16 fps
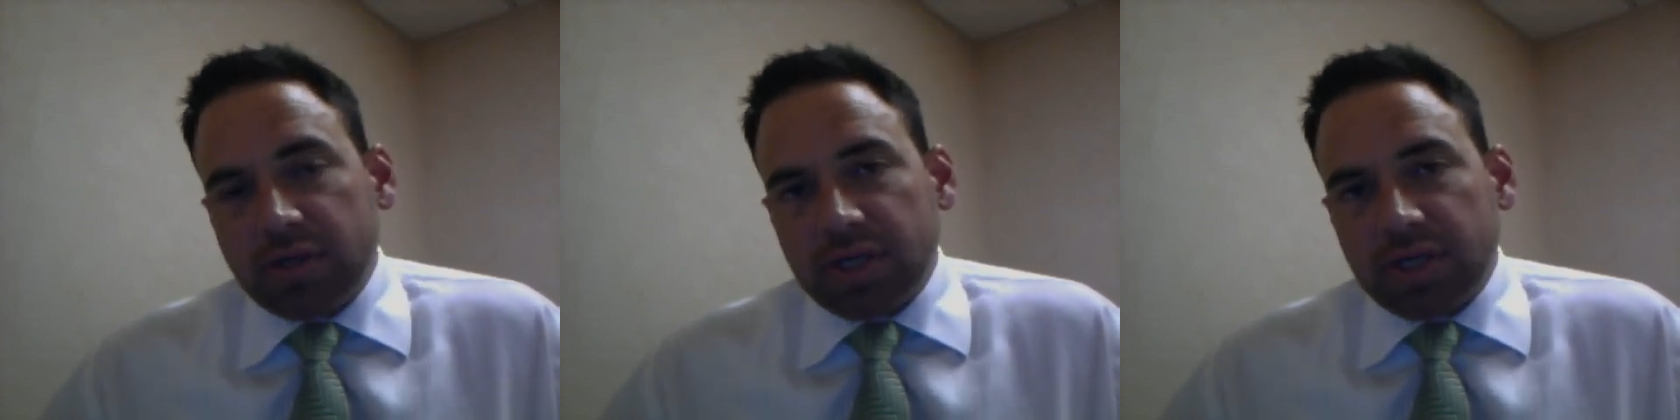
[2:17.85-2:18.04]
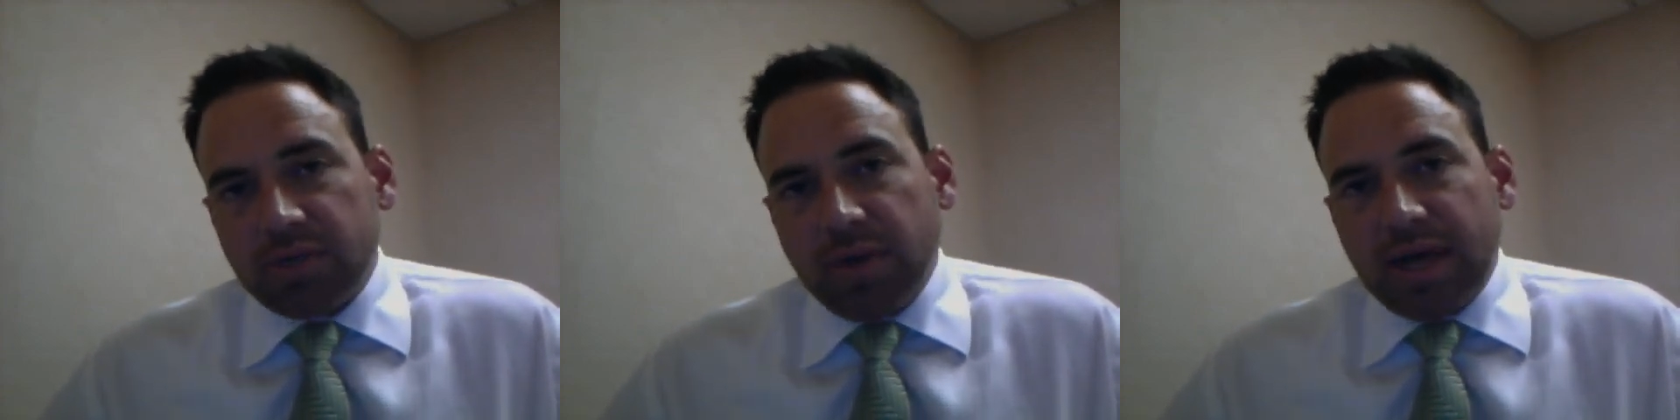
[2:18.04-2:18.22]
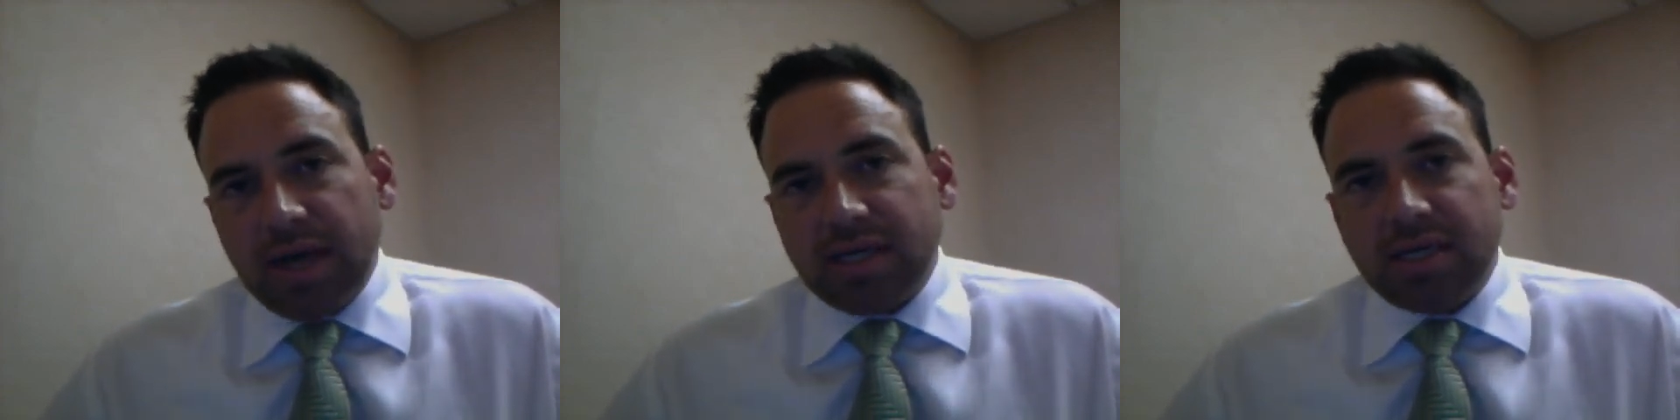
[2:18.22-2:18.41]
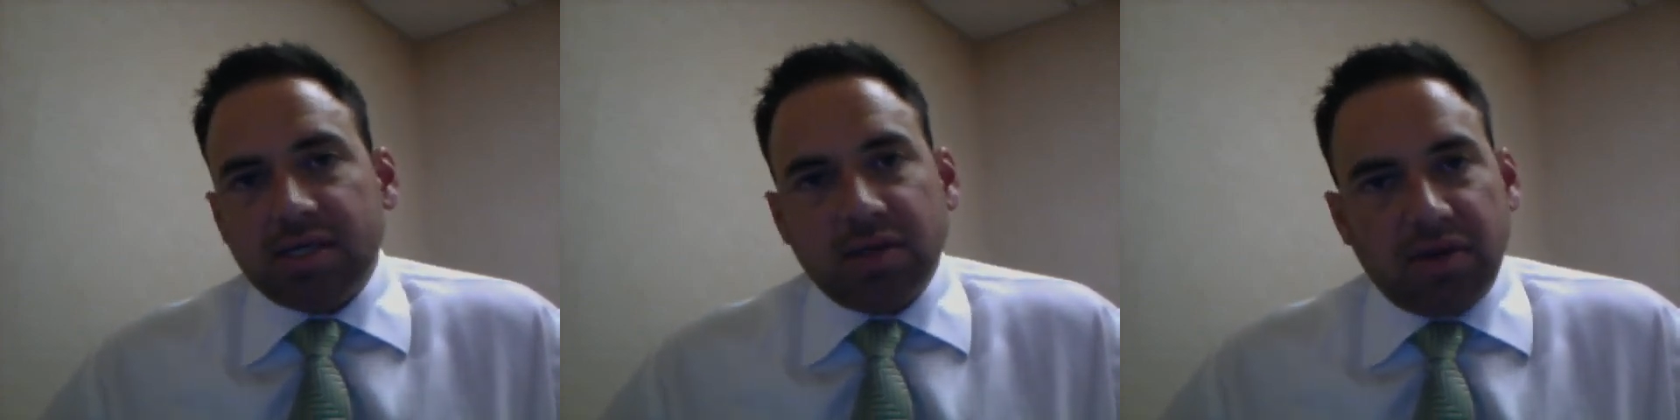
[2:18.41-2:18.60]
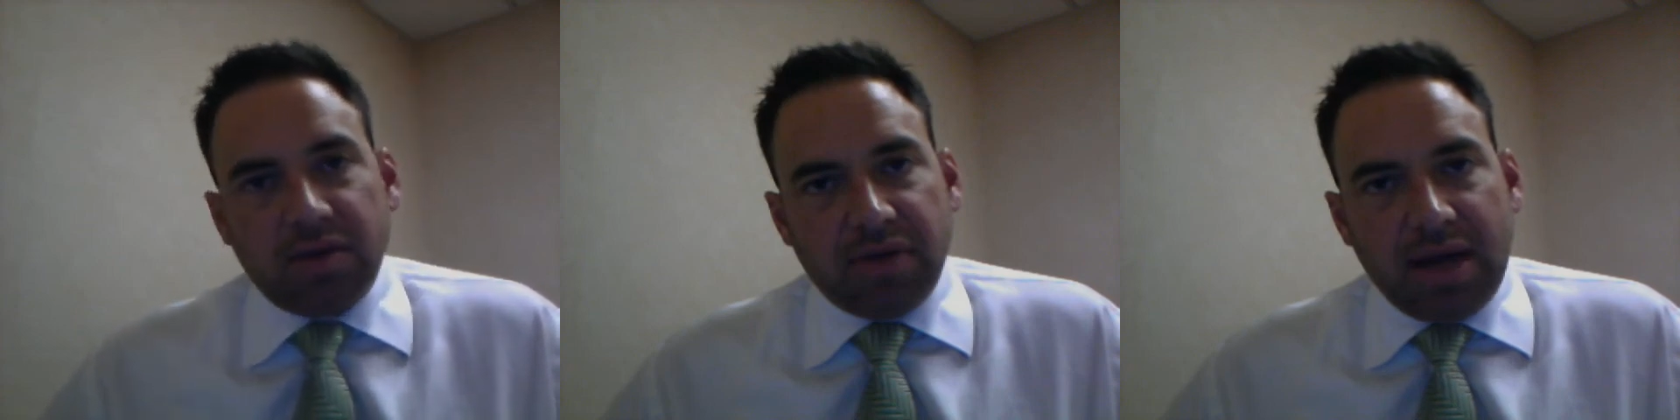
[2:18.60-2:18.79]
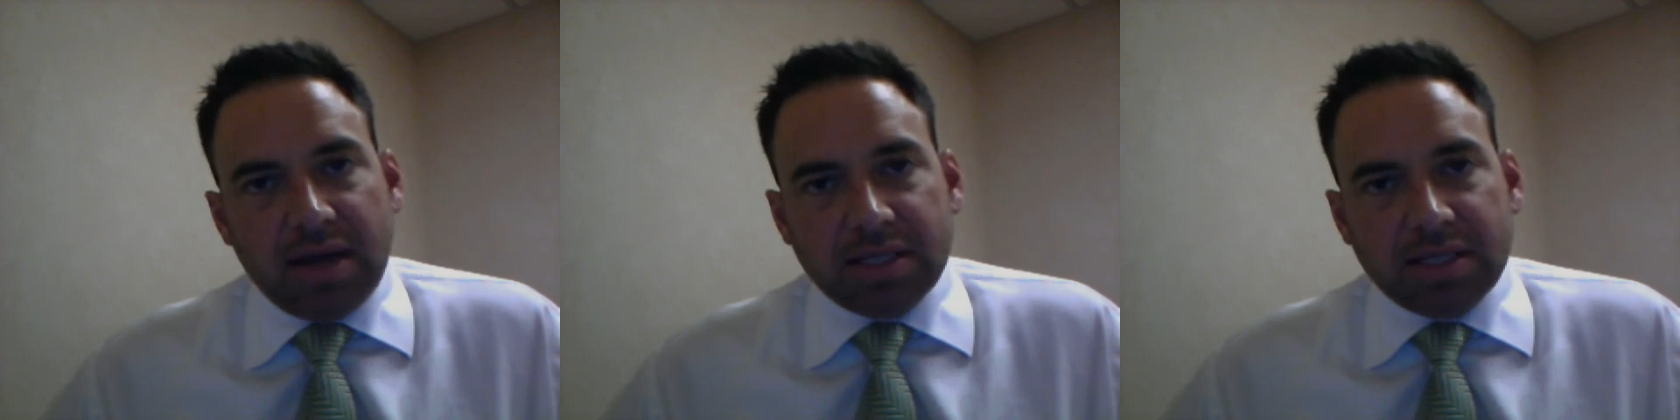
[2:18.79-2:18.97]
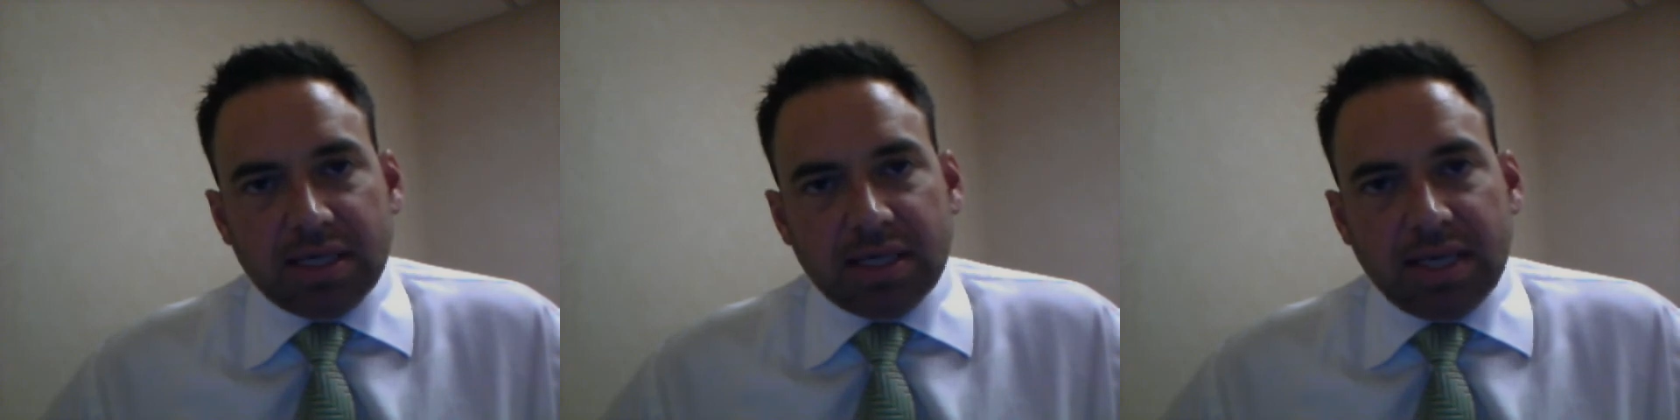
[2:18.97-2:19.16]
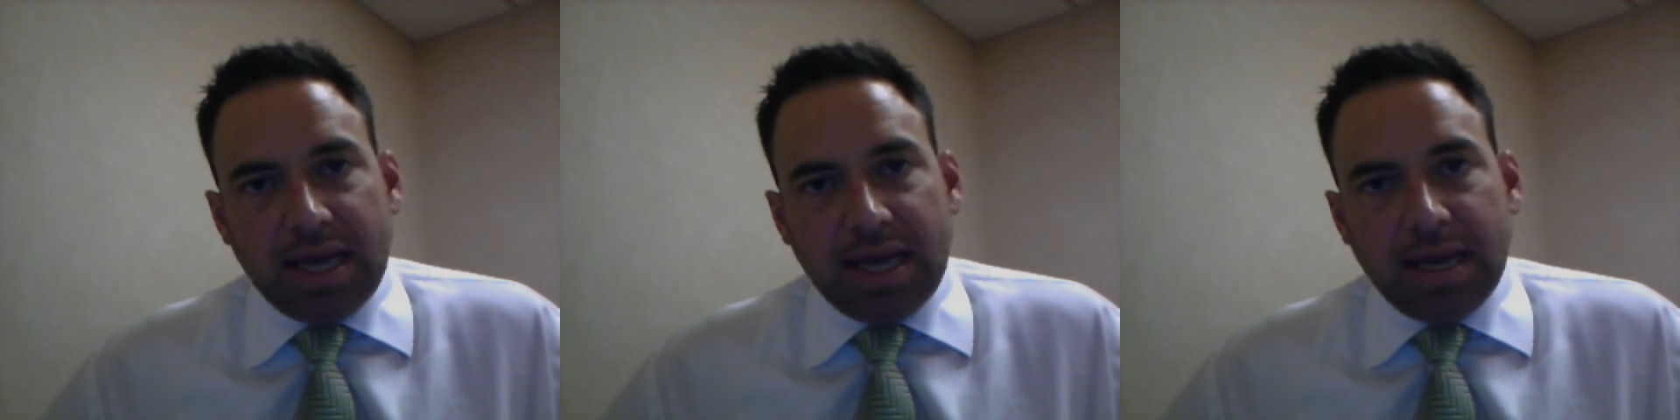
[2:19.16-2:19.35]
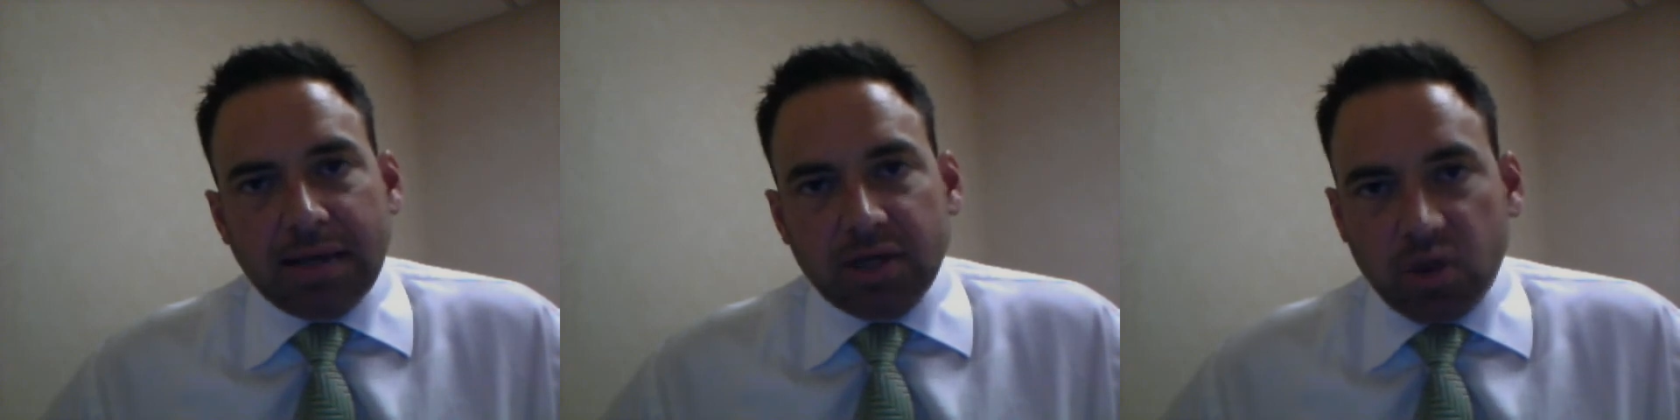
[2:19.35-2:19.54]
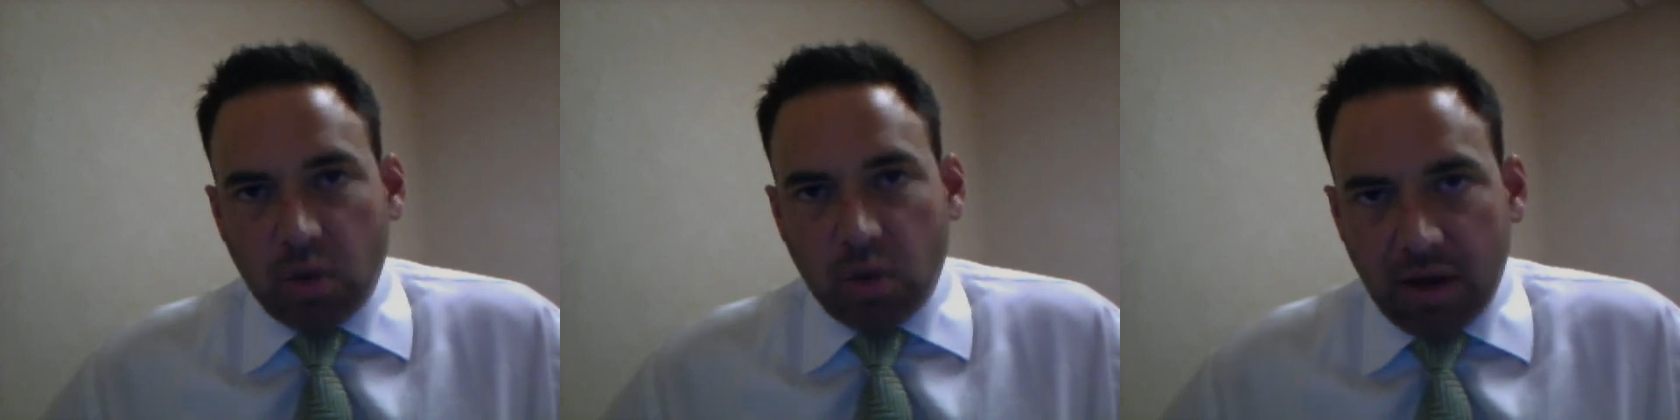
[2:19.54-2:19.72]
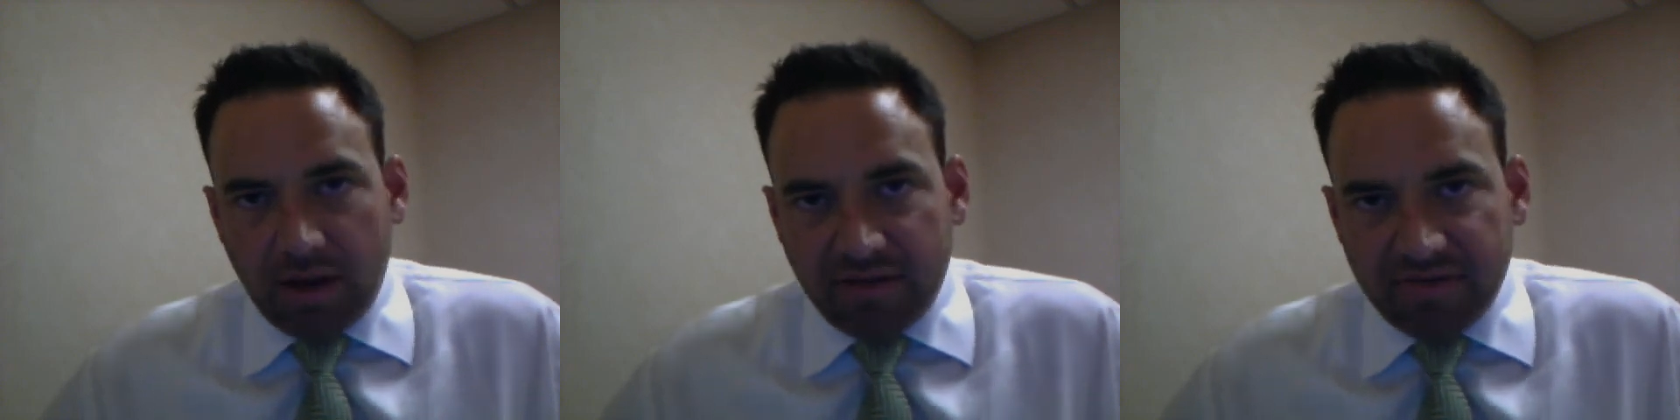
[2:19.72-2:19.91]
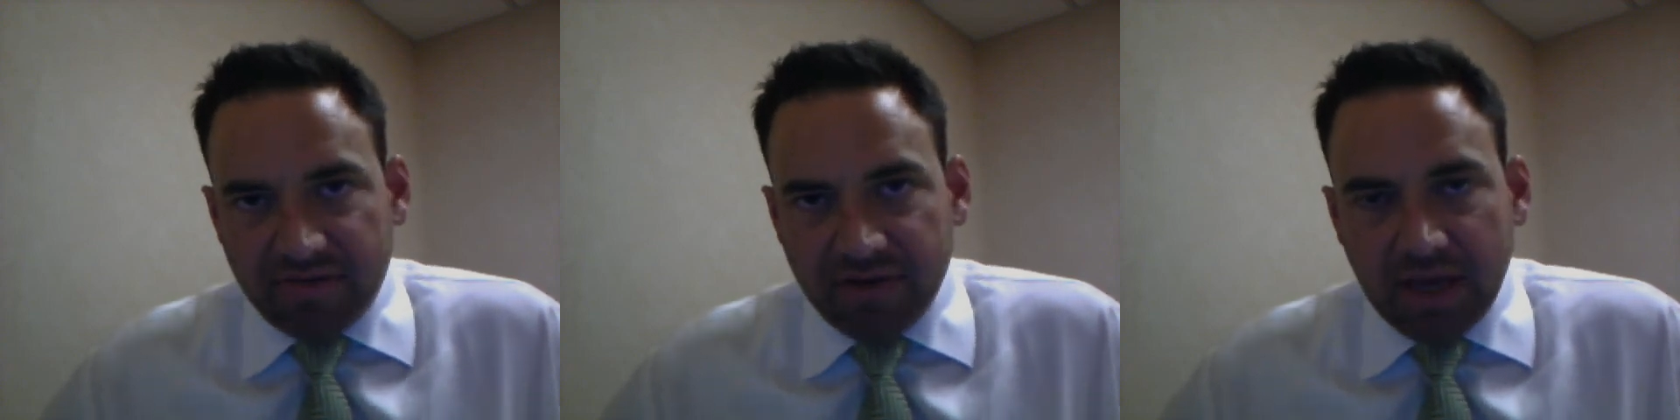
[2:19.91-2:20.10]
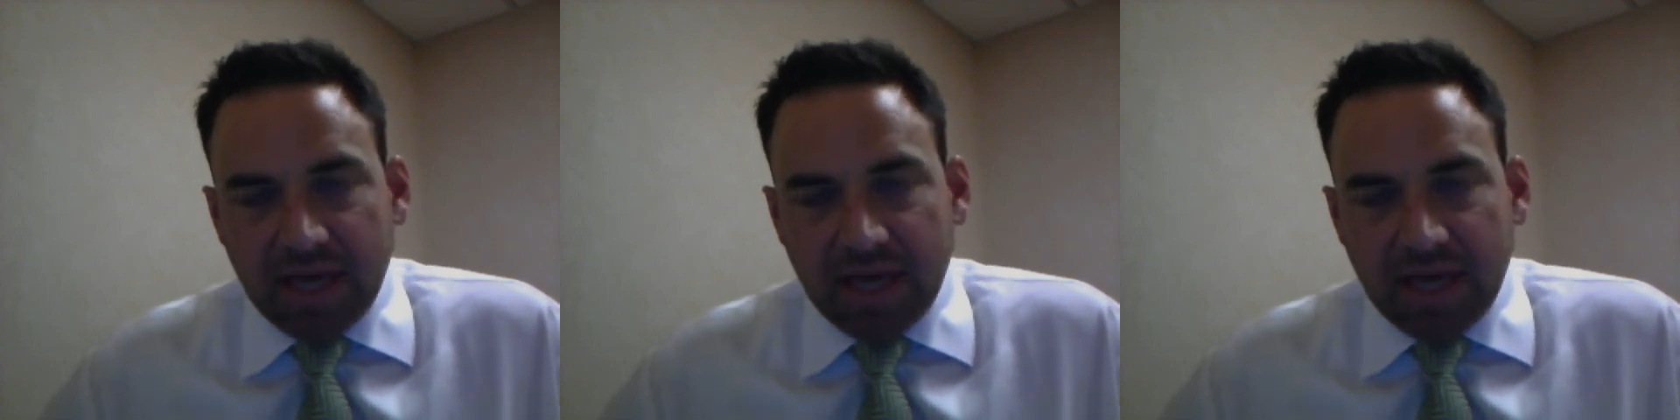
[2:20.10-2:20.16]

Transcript: to expect in 2012.